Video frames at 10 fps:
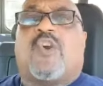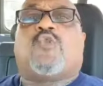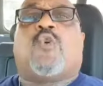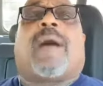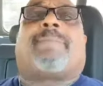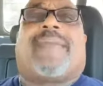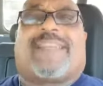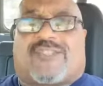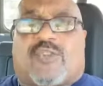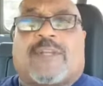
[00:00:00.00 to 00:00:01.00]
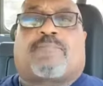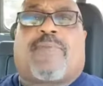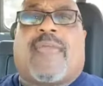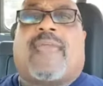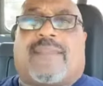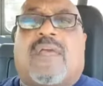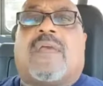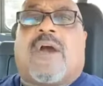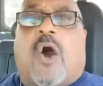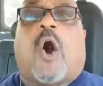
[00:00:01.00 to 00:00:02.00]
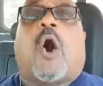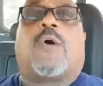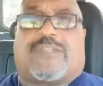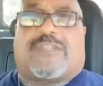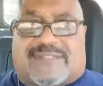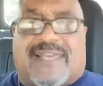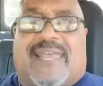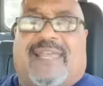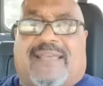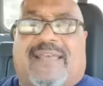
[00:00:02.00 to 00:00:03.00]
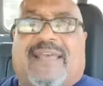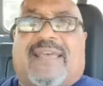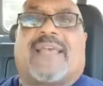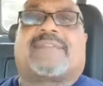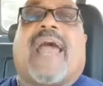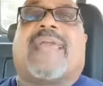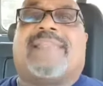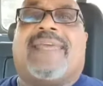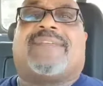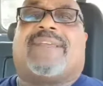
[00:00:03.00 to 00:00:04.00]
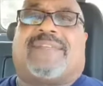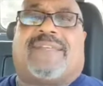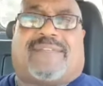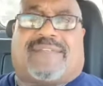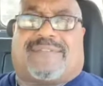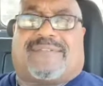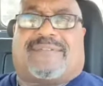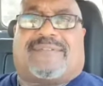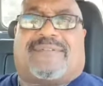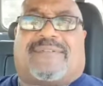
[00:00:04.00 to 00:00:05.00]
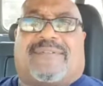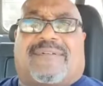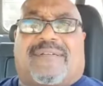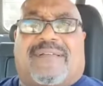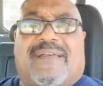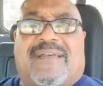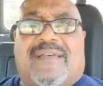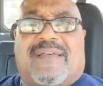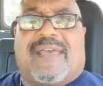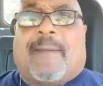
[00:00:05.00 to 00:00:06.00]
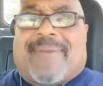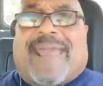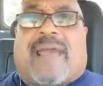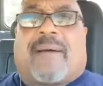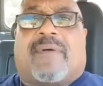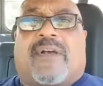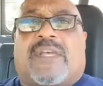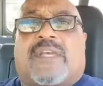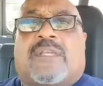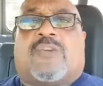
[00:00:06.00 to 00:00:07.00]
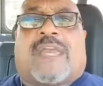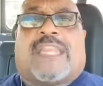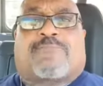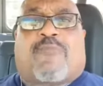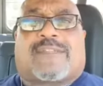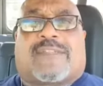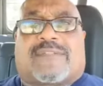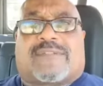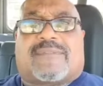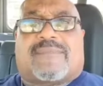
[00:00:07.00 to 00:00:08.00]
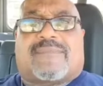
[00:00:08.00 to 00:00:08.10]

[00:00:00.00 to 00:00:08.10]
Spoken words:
You might be in so much pain, all you can say is, I need you, Jesus. Bam, you're in his presence.